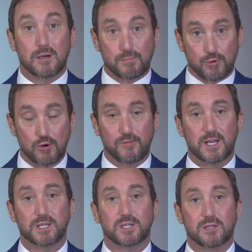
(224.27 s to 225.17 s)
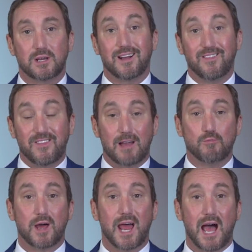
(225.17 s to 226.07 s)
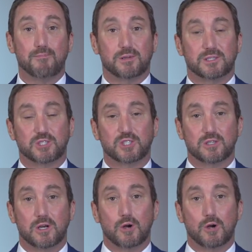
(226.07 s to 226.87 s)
prove it, then what happens?